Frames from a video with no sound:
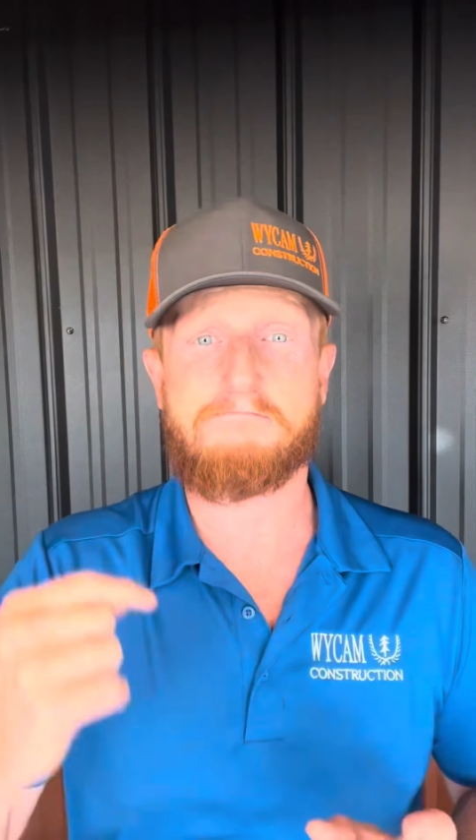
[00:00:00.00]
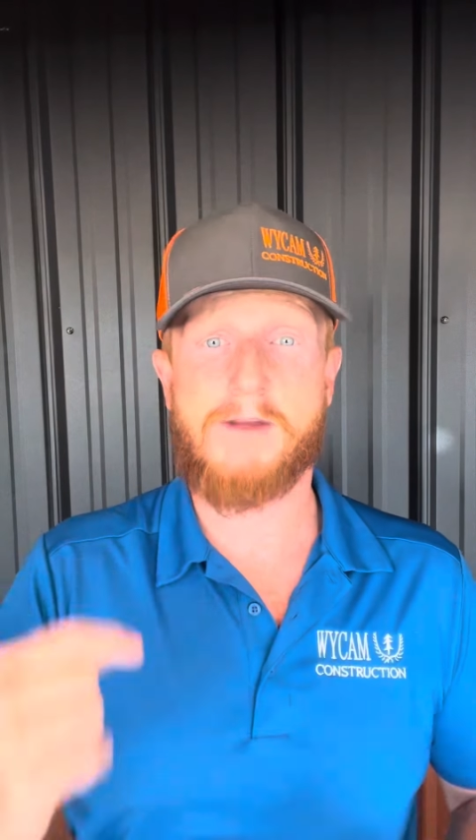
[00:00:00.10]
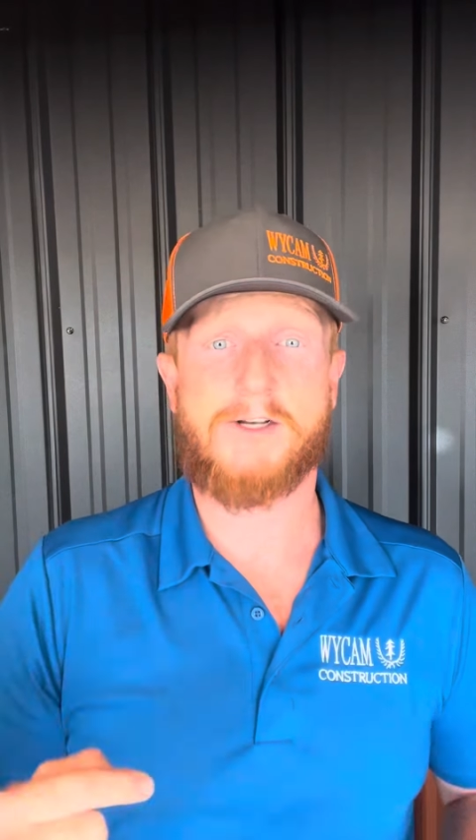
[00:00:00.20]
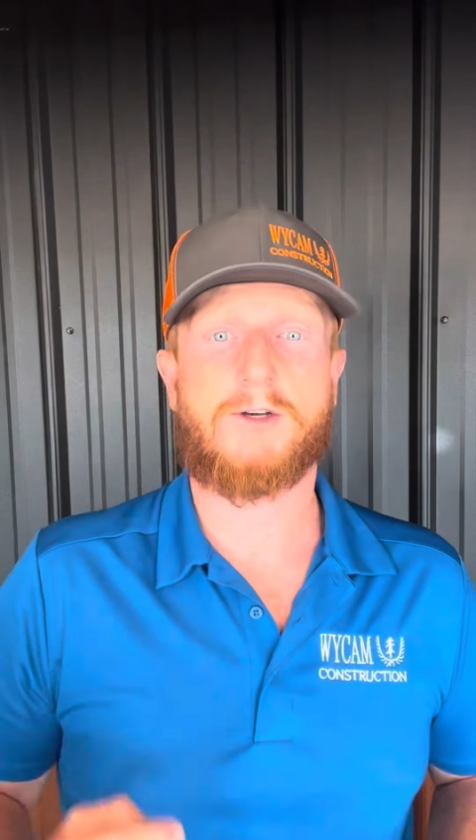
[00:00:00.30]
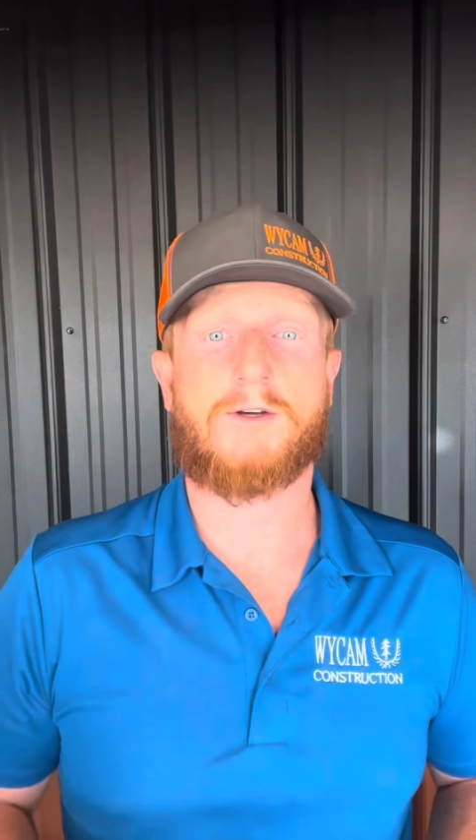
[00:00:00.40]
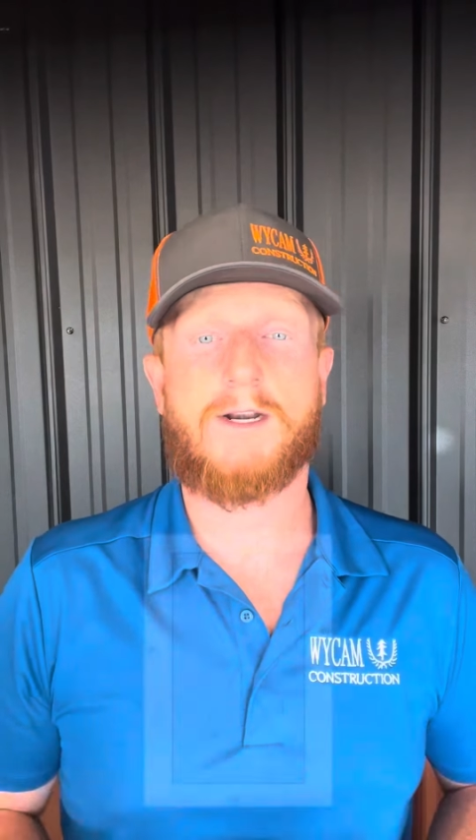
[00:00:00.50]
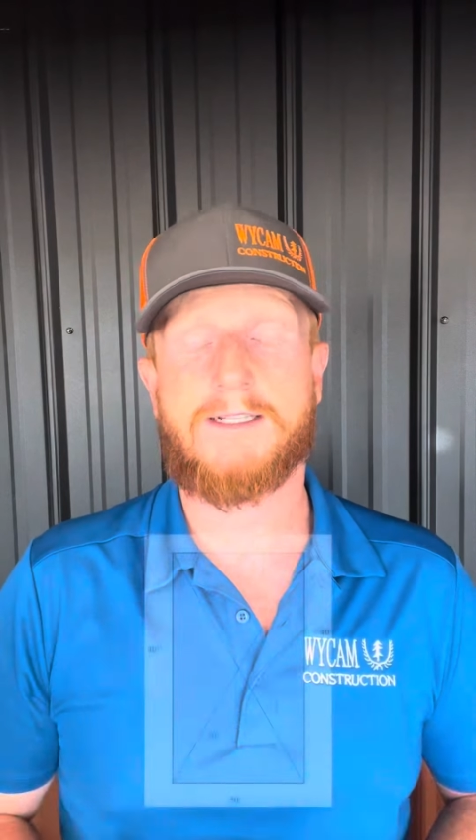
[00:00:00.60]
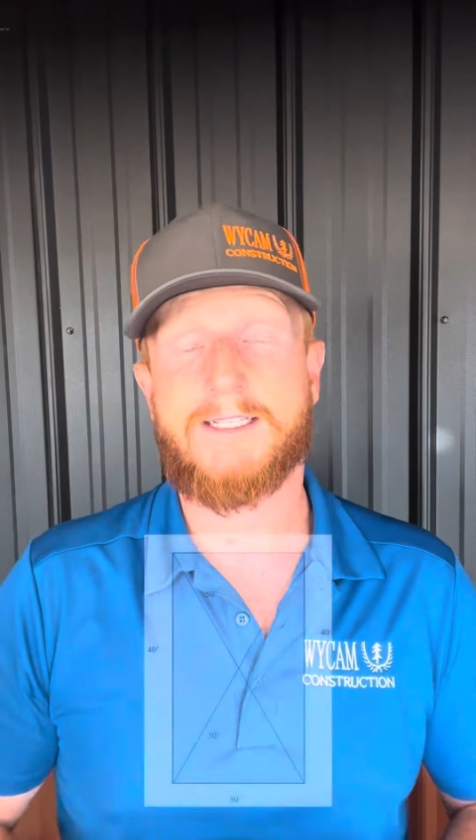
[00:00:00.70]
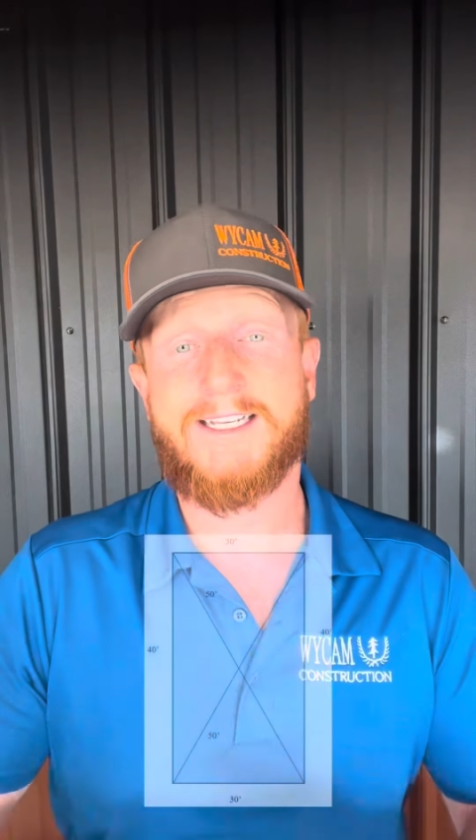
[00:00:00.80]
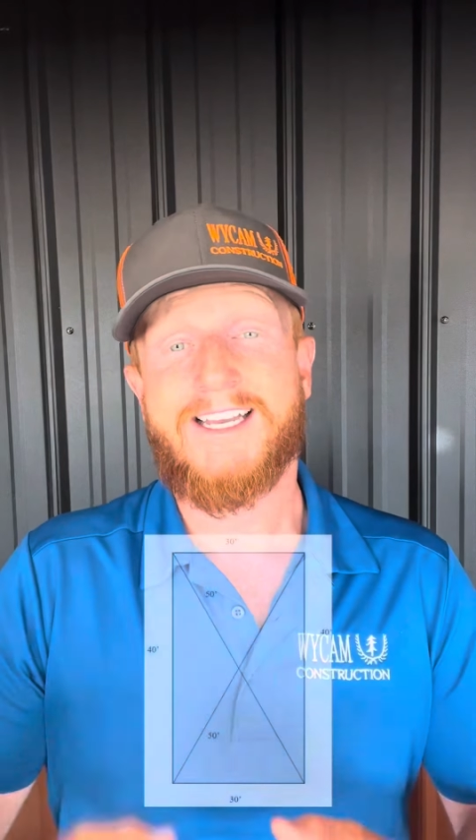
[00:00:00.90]
measured
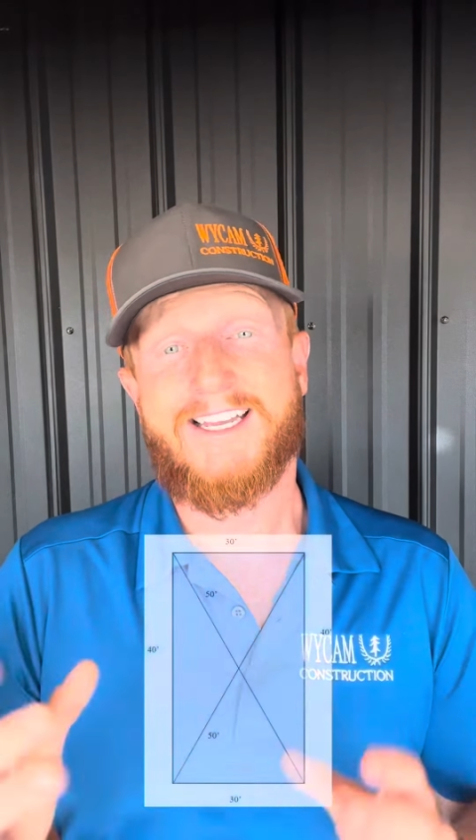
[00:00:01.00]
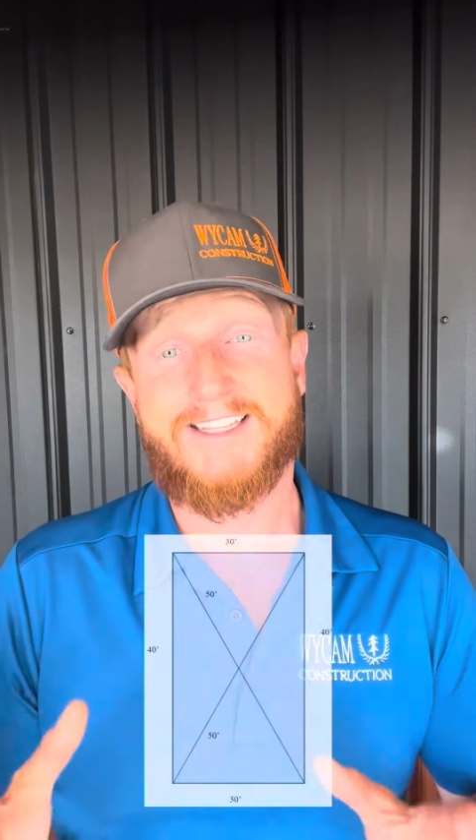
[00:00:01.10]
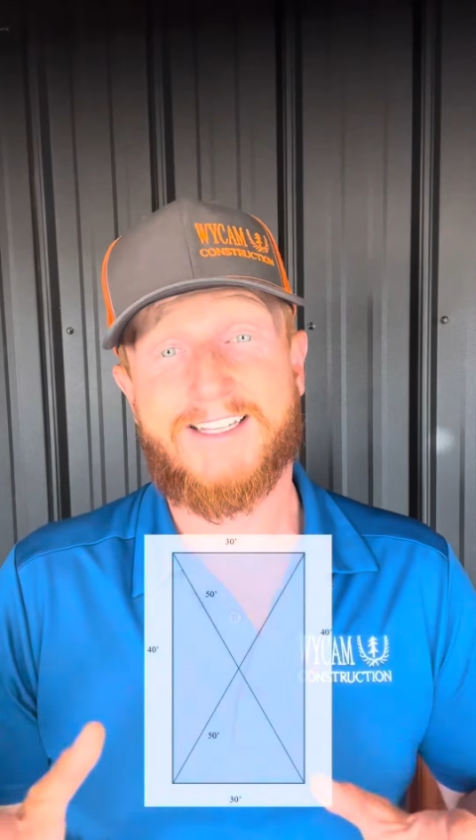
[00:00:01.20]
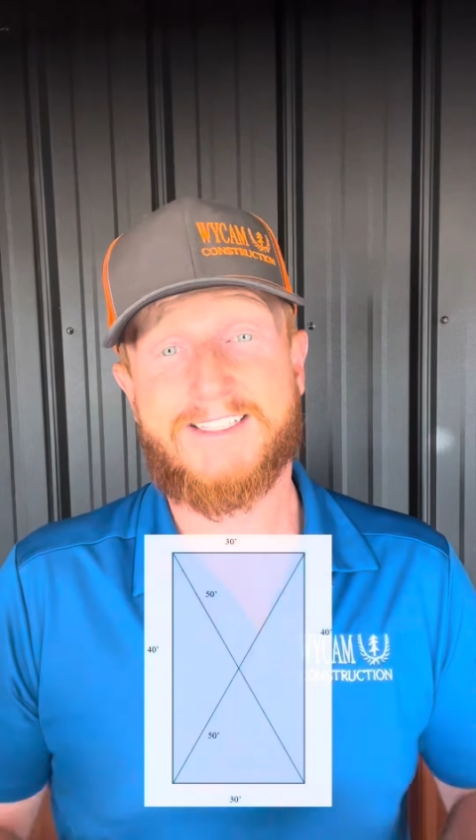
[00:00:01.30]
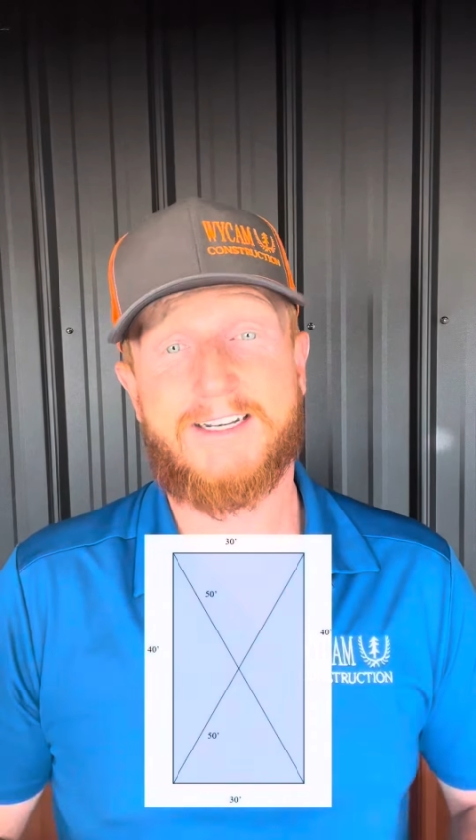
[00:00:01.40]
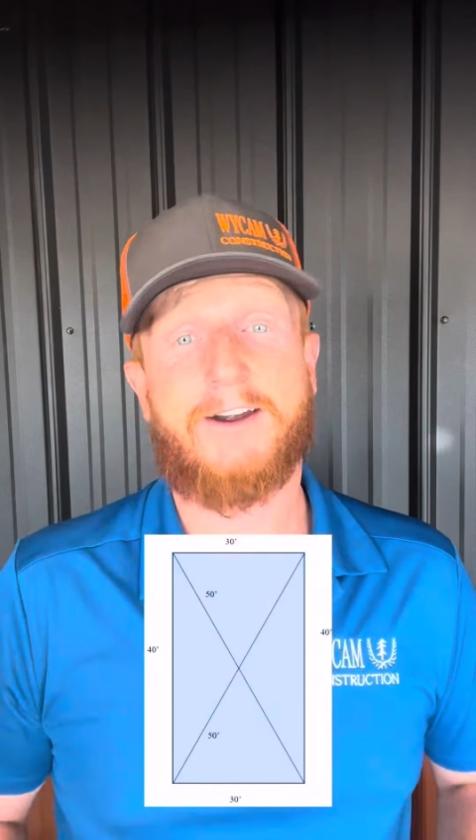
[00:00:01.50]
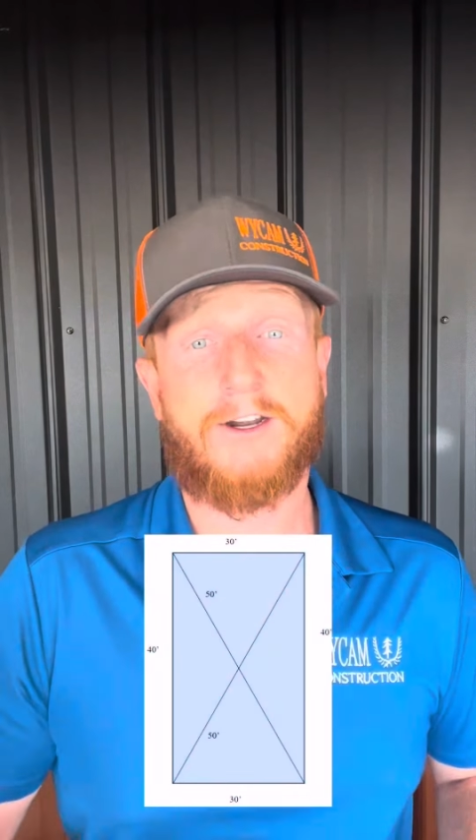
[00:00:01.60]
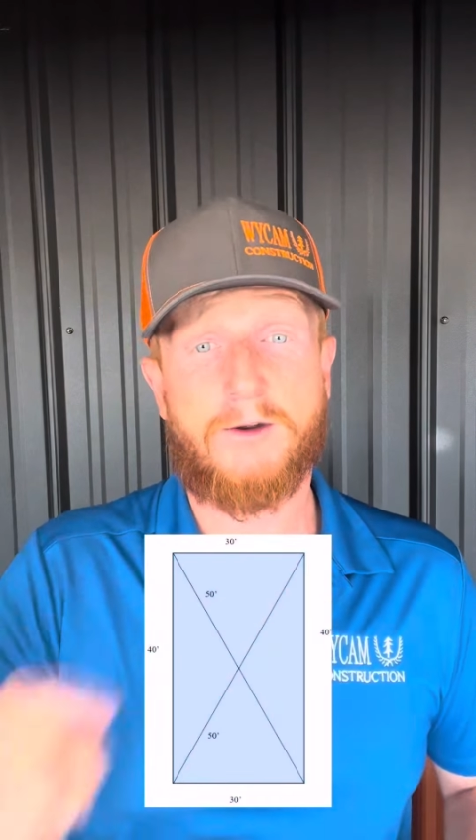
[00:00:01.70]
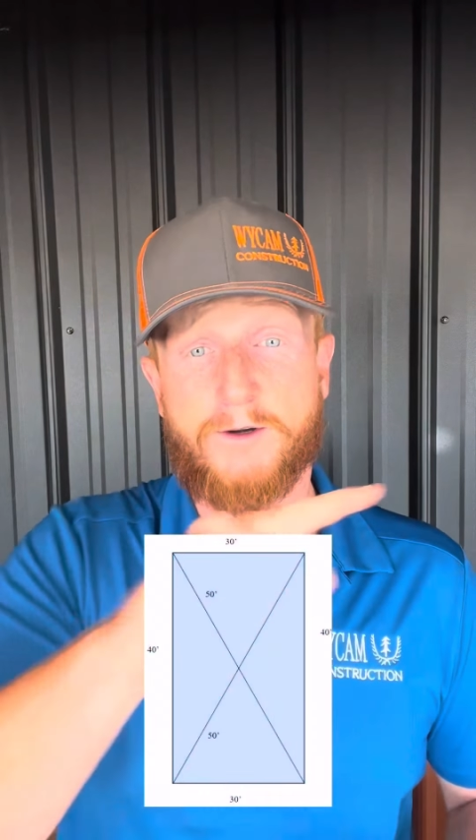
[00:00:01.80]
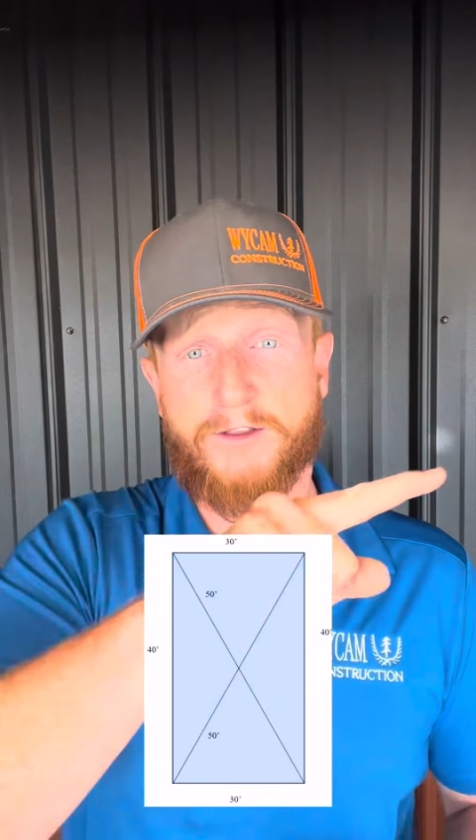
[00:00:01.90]
correctly. In this
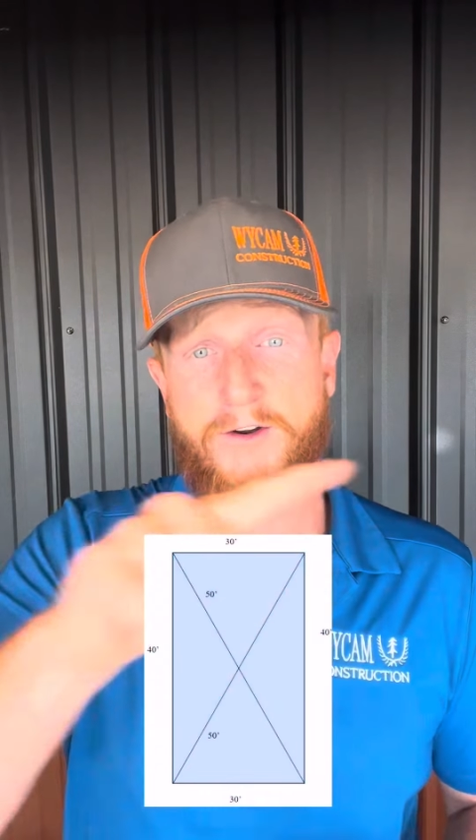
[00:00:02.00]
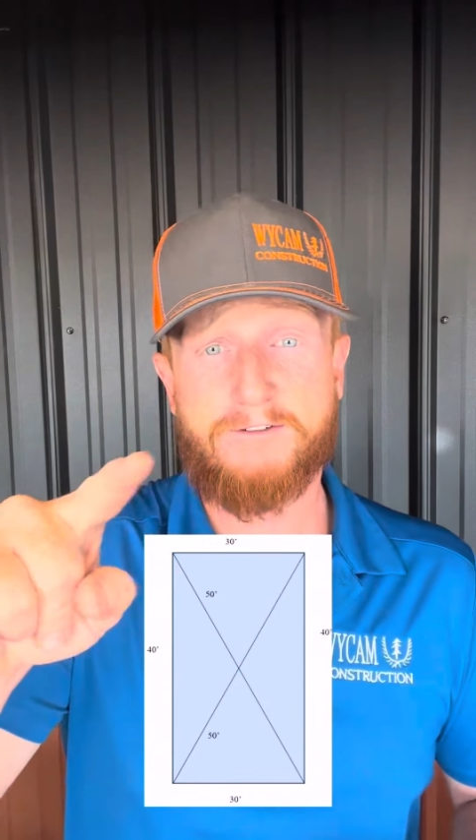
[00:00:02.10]
scenario, we're 30